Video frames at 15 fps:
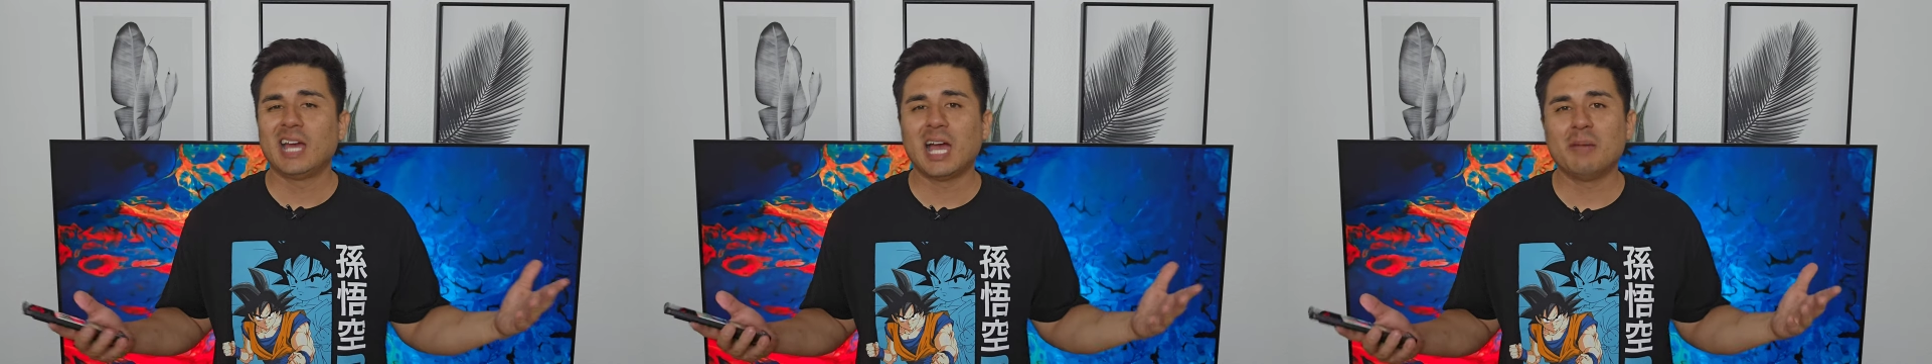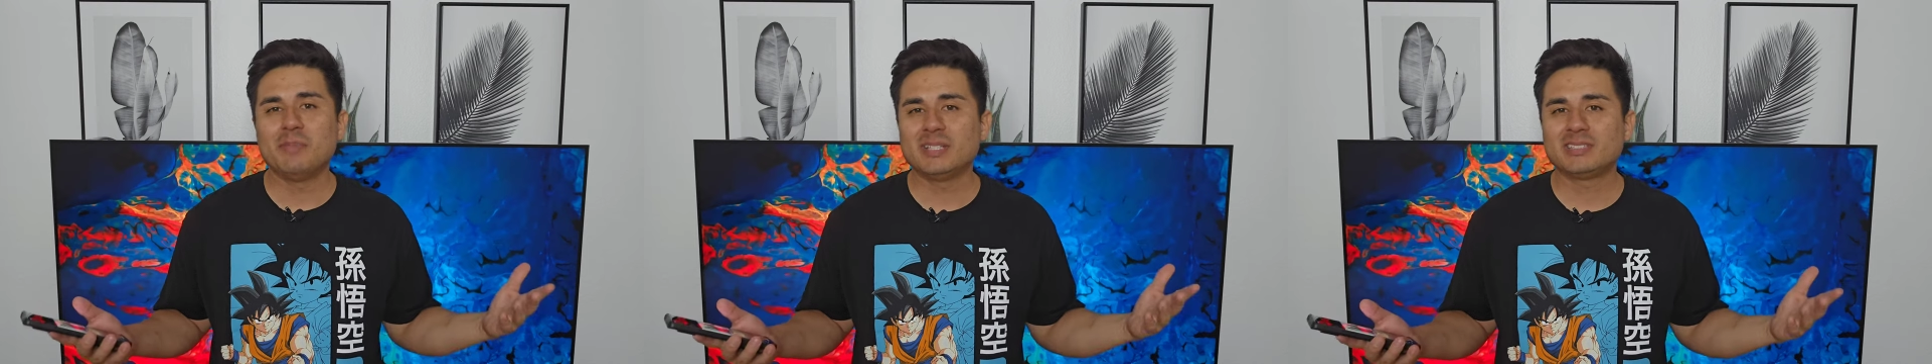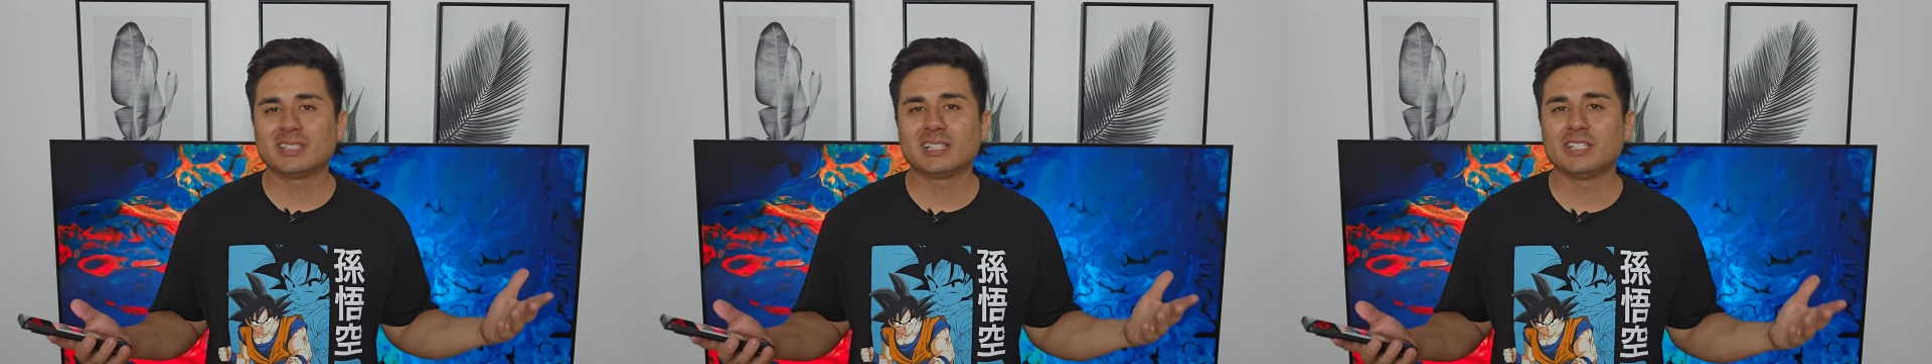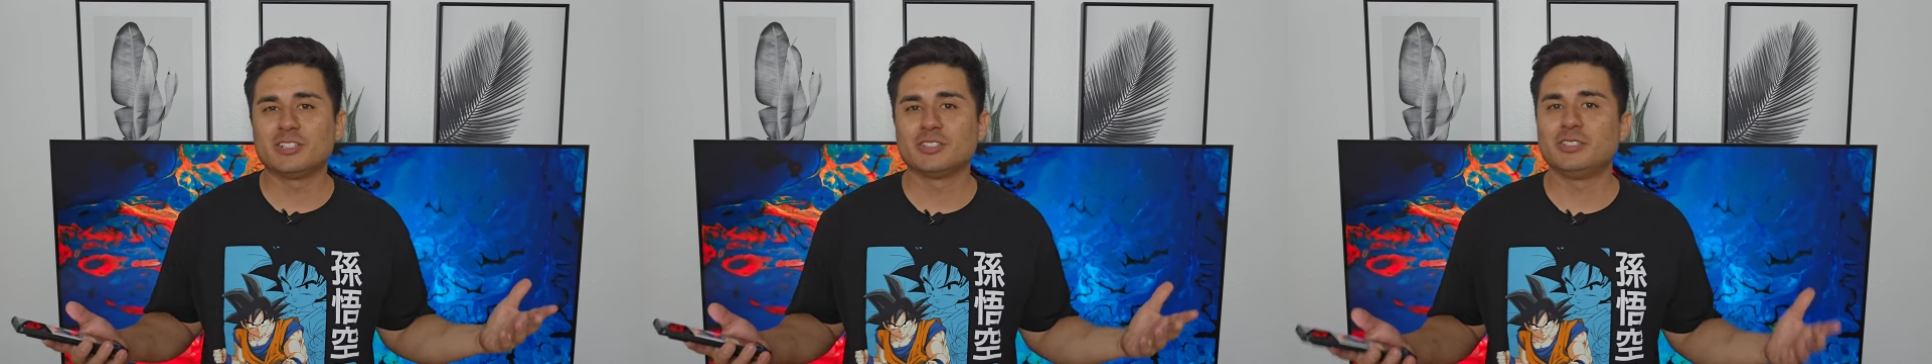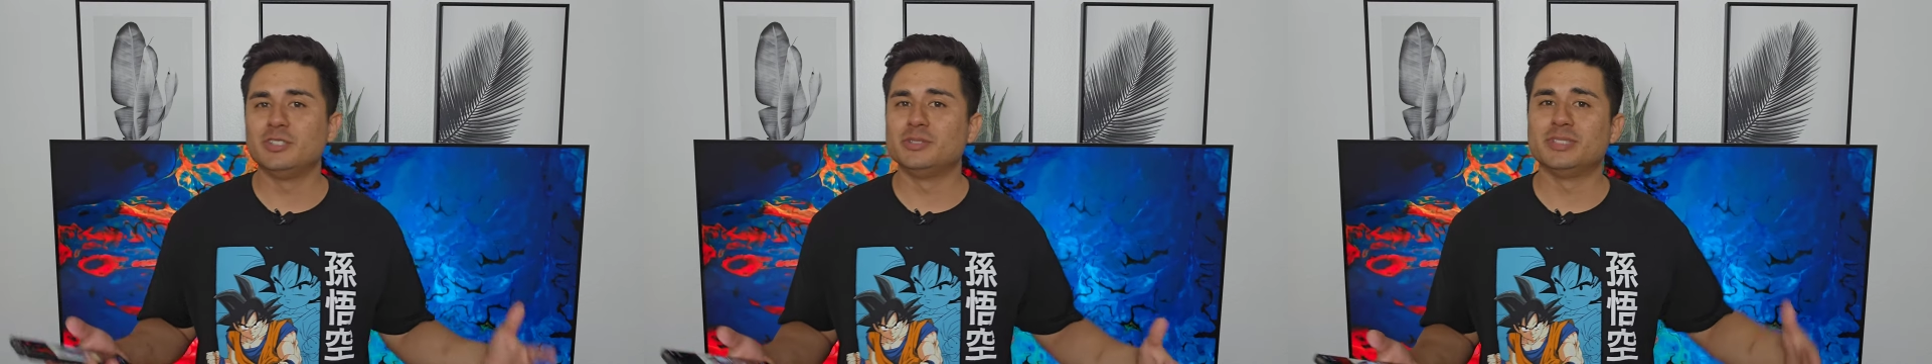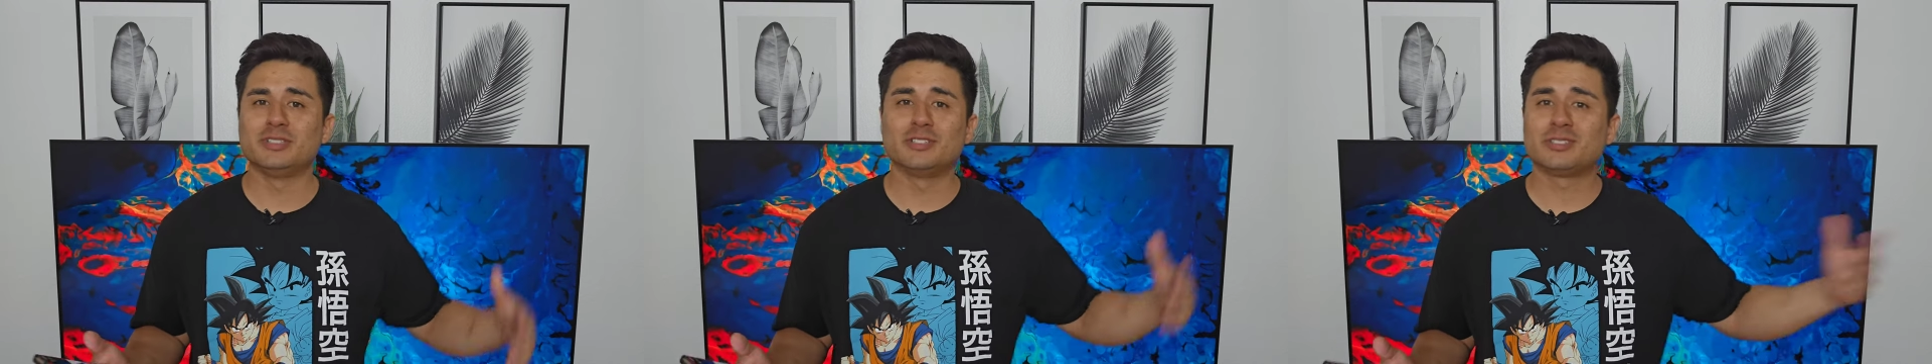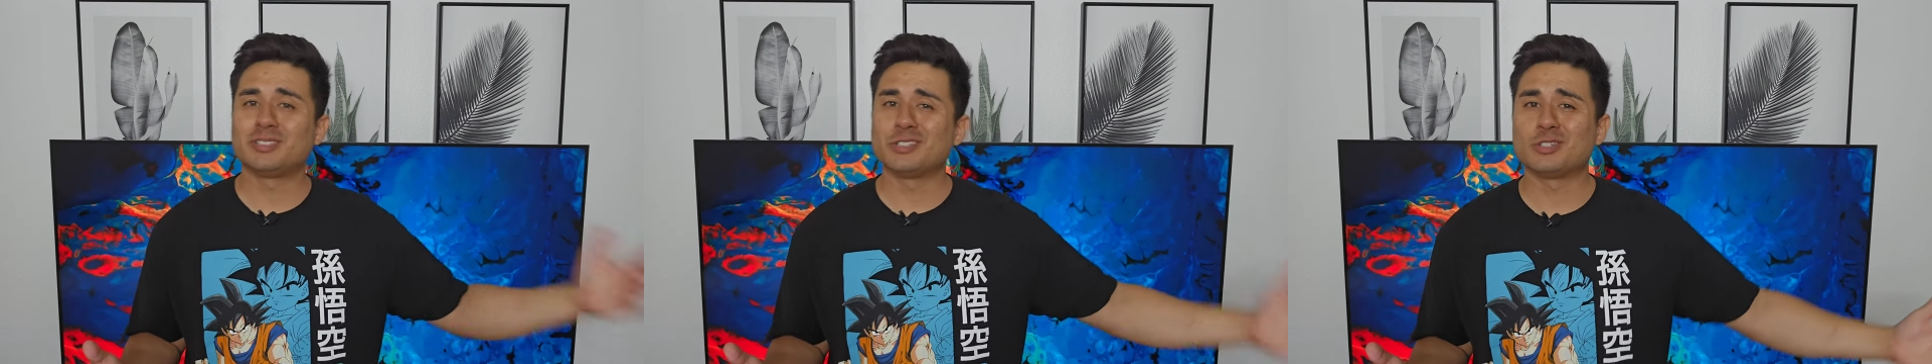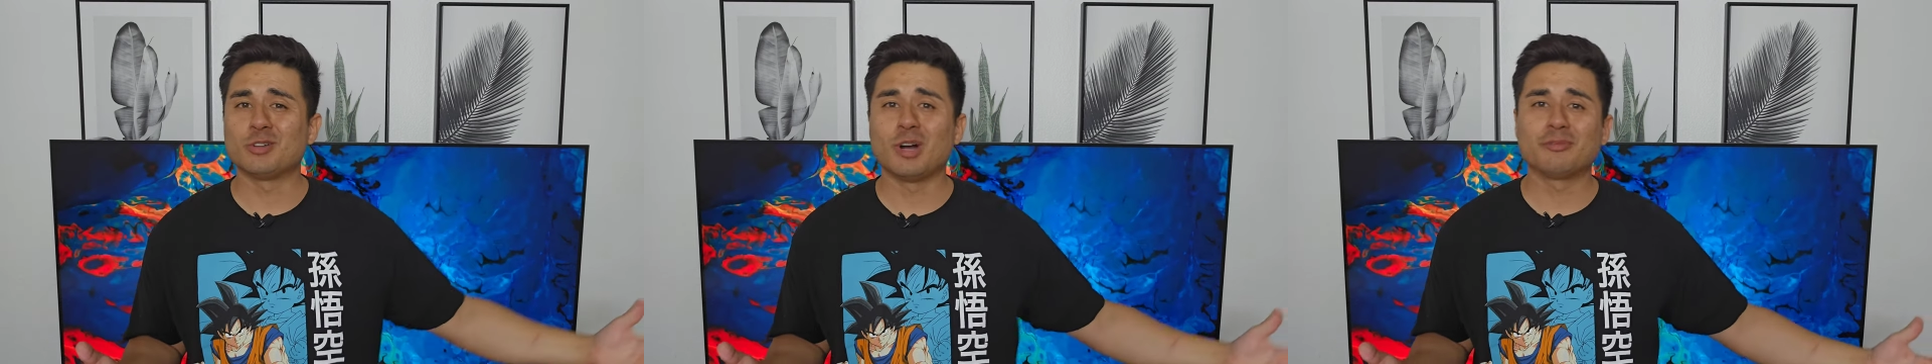I basically just use it just
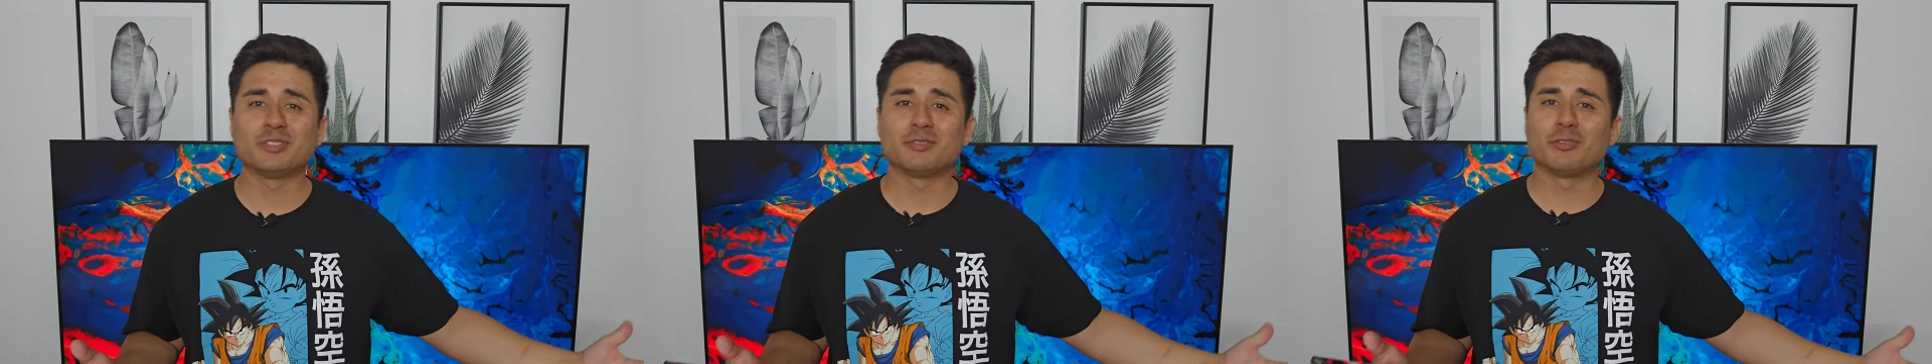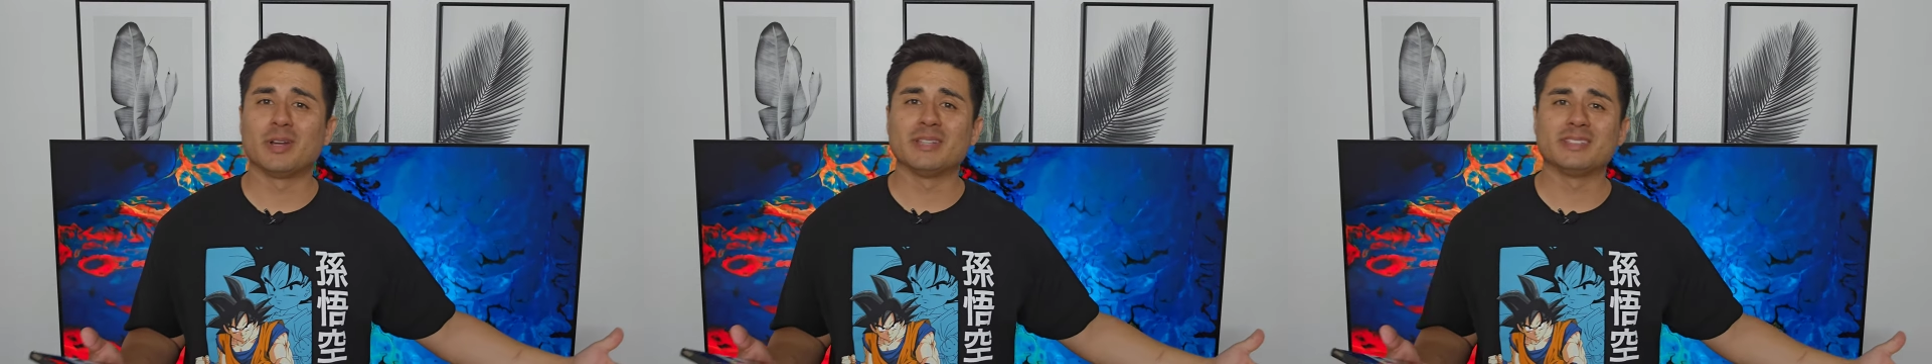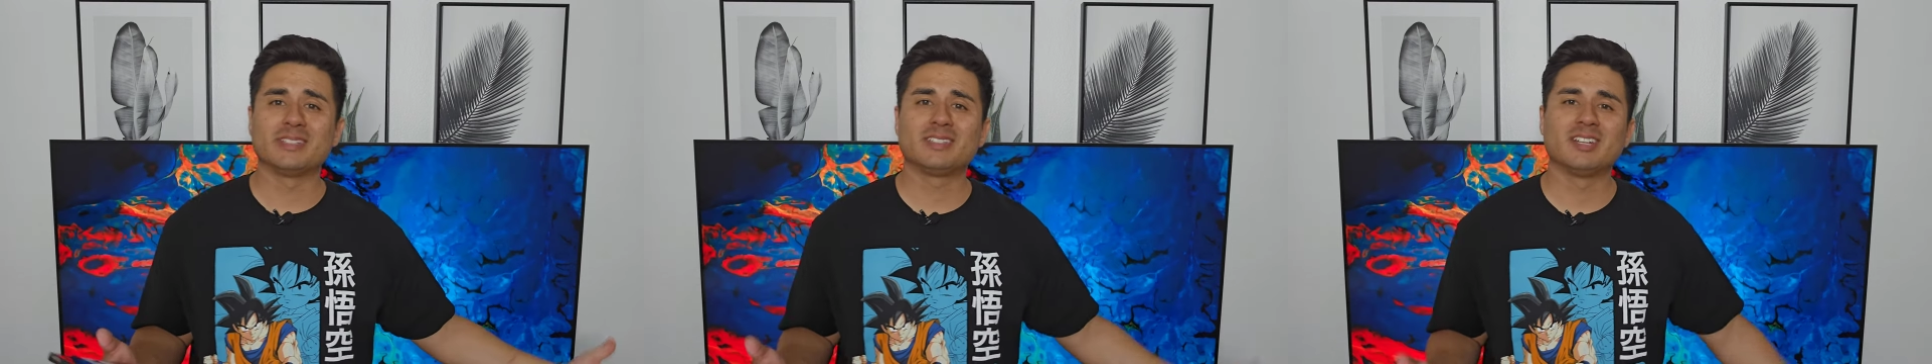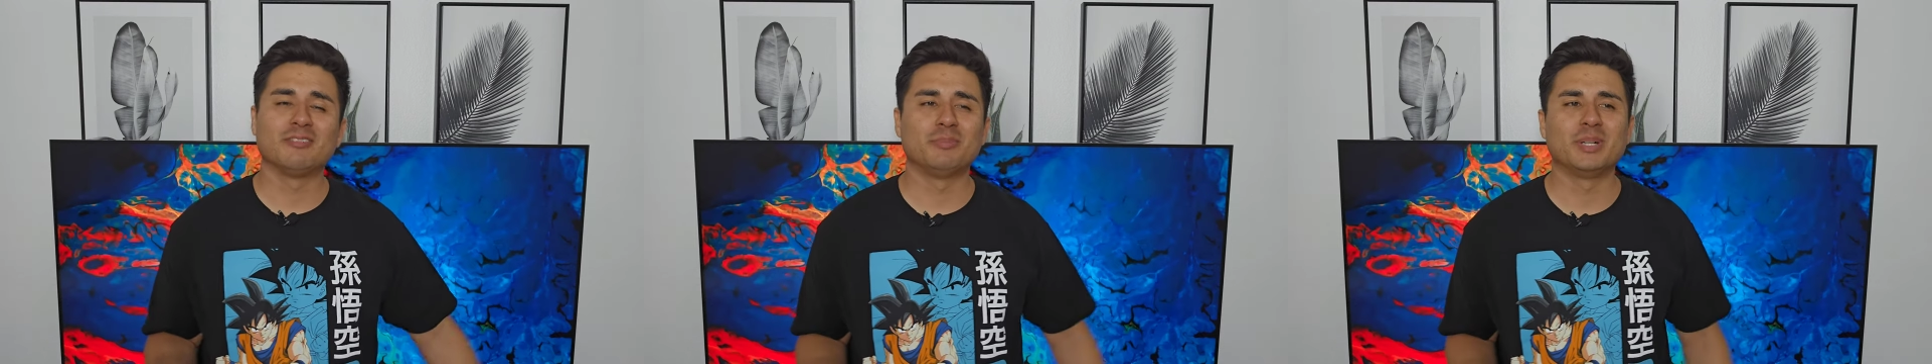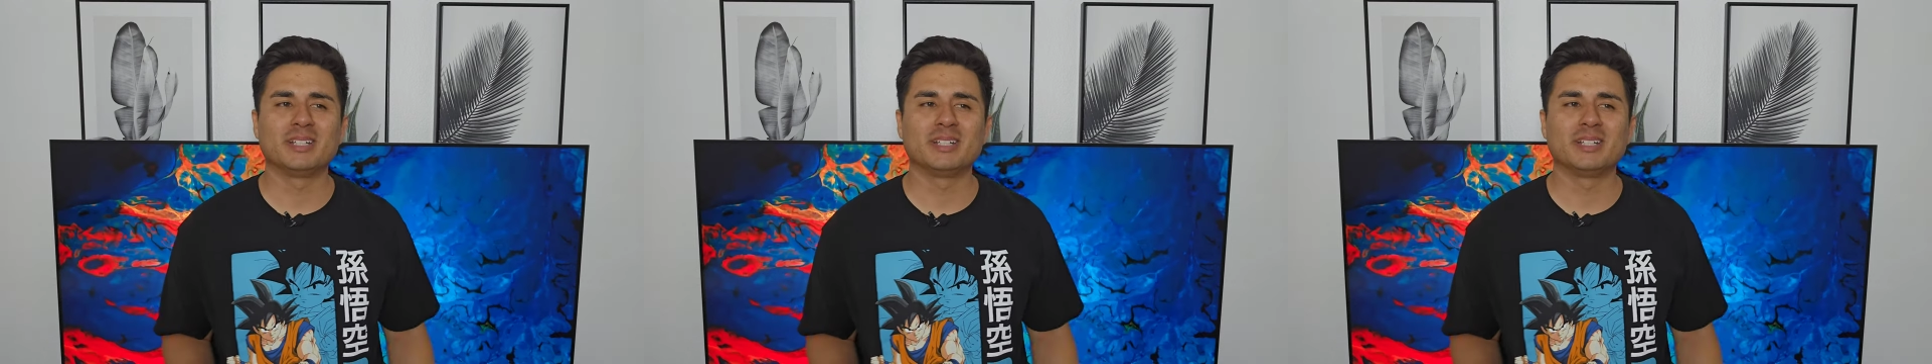to show off to friends and stuff,